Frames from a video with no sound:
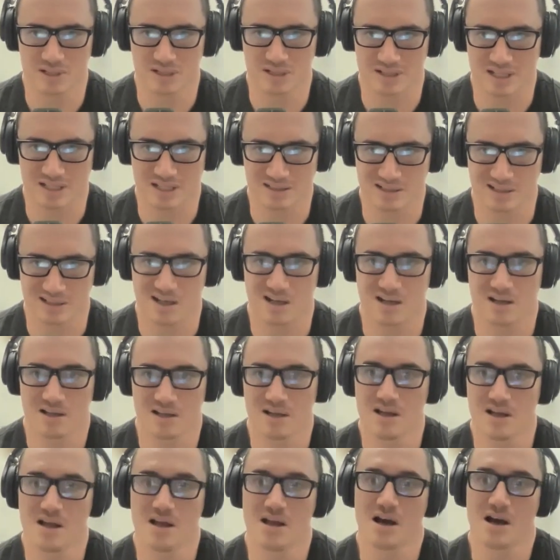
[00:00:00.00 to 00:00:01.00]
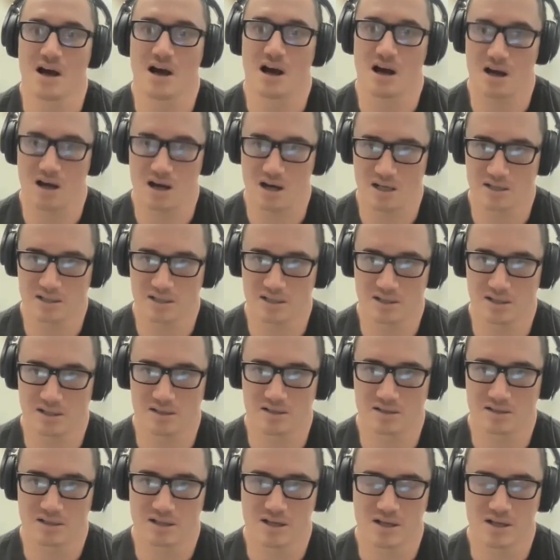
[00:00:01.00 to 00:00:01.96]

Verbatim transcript: It's like the harder